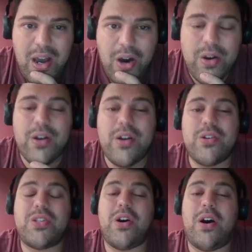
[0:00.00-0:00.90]
Oh, no, no.
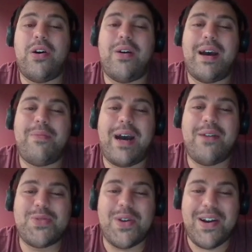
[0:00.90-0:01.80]
So, oh, I
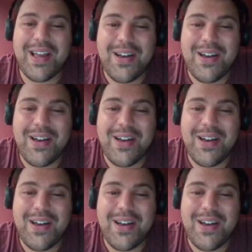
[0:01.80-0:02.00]
was wrong.